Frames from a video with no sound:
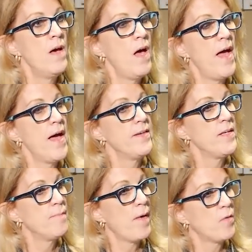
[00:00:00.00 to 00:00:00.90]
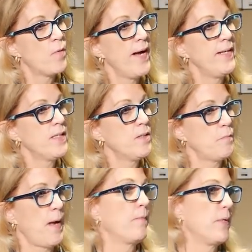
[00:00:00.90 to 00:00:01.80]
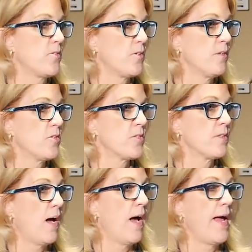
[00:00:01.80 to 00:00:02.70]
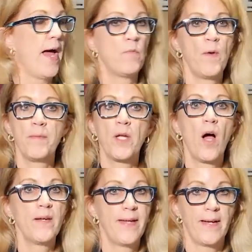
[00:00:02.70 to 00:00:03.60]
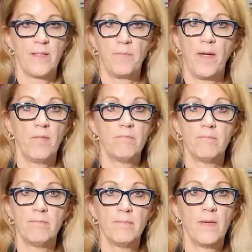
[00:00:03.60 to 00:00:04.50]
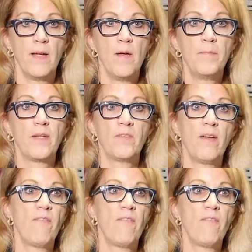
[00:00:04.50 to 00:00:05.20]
And in my writing and my research, I had women contacting me because they